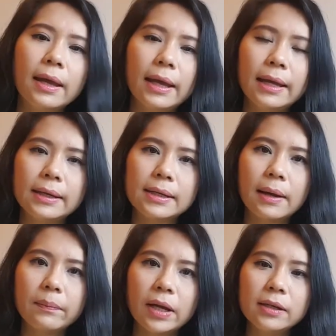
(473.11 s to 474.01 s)
and
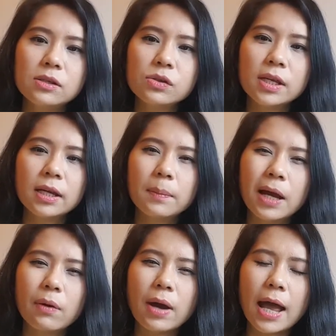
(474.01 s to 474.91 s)
I need to think
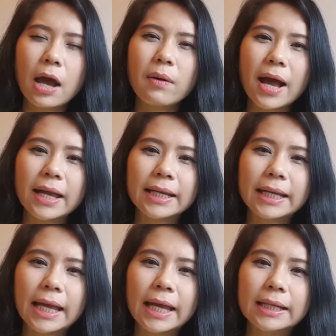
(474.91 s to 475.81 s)
about how I
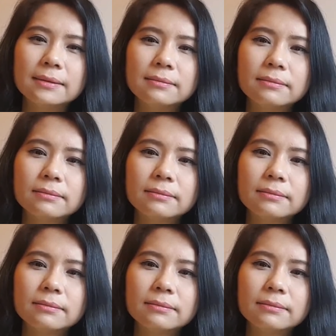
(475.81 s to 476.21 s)
can